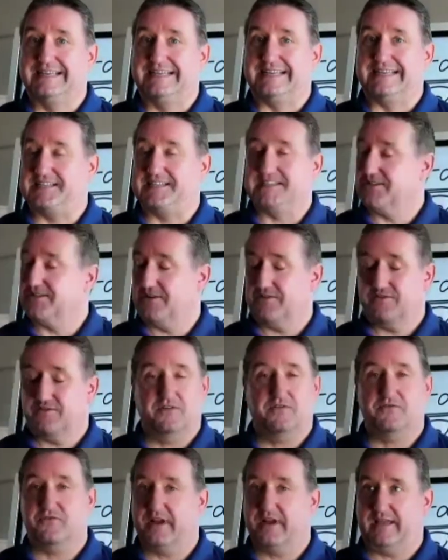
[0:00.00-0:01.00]
is not
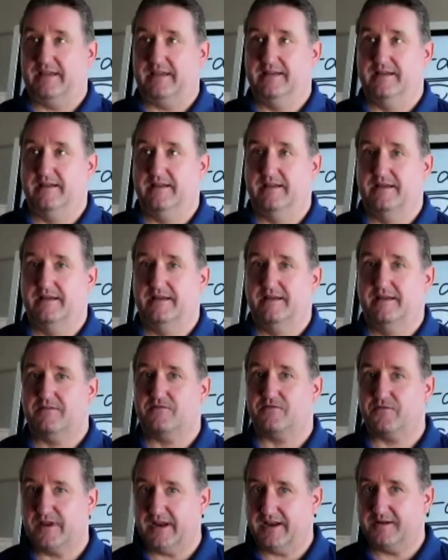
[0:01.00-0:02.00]
for free.
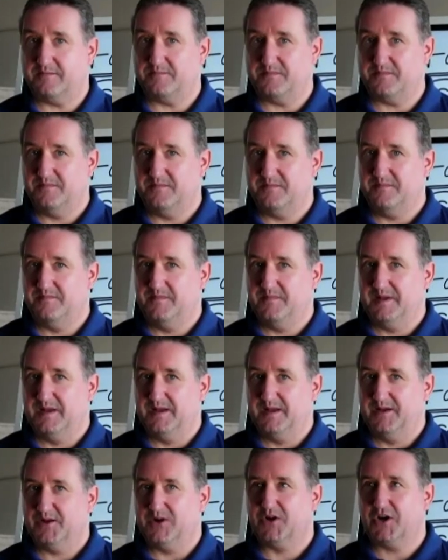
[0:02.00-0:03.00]
Freedom
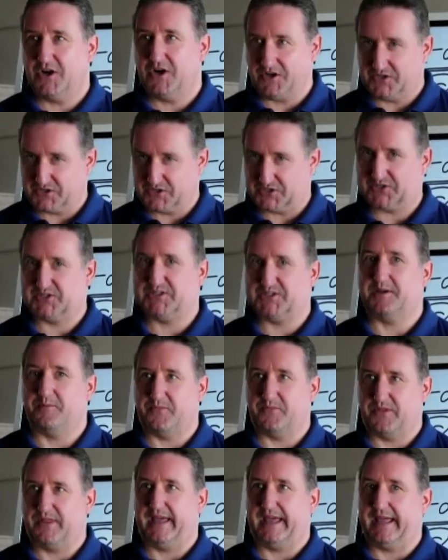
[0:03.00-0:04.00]
costs
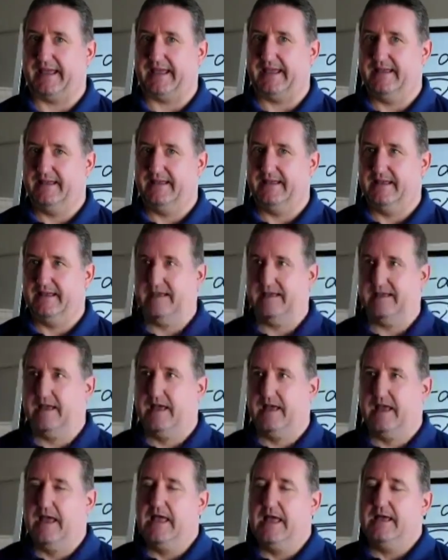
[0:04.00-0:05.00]
something.
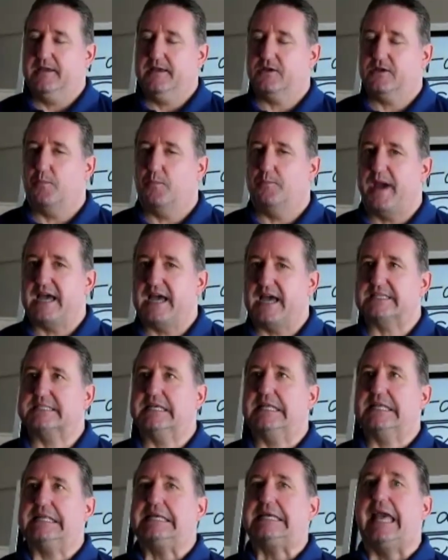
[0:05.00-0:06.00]
Your
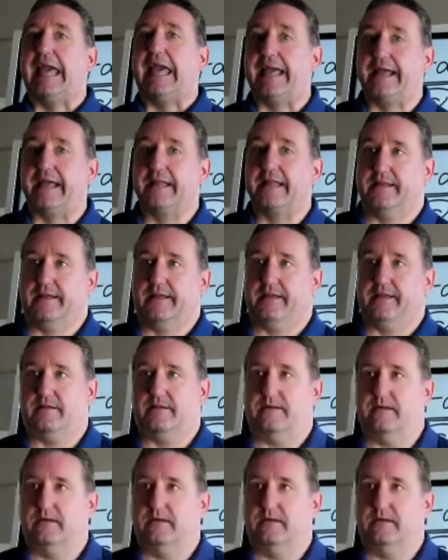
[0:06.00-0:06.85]
basal ganglia,